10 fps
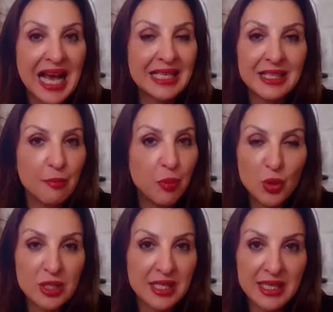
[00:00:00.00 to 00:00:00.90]
And the
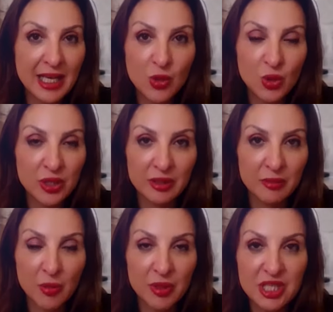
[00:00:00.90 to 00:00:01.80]
ball is in their court at
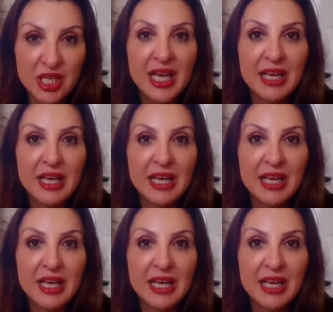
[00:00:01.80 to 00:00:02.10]
the moment.